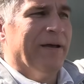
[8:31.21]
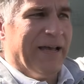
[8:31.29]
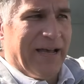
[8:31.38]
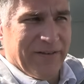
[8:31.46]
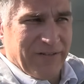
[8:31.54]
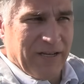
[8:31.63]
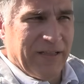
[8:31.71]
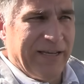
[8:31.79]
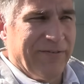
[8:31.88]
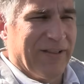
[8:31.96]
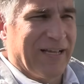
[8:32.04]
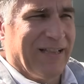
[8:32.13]
as a
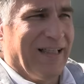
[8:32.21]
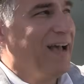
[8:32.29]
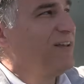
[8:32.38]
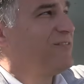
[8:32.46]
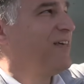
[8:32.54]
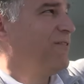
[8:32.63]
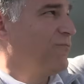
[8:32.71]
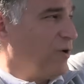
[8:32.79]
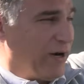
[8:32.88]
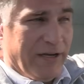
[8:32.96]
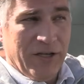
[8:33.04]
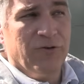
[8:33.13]
Cleveland class than
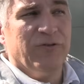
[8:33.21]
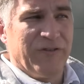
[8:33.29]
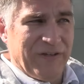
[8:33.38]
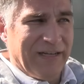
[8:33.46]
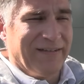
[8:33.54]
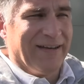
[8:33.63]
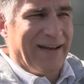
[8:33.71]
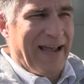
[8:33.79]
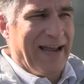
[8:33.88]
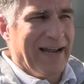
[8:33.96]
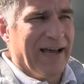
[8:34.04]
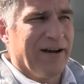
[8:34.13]
what you'd see
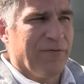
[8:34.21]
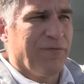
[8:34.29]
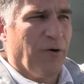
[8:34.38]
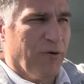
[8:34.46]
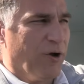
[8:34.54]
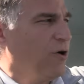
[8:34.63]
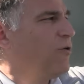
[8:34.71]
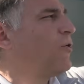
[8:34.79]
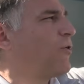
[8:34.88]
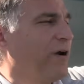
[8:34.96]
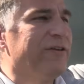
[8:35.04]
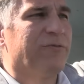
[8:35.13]
today on a photo
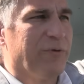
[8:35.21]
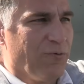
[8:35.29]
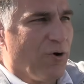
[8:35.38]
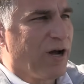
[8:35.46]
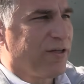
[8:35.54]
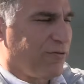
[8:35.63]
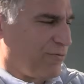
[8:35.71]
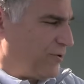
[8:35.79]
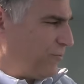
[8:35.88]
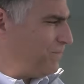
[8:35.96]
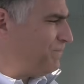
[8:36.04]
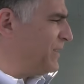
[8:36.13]
or as we walk through.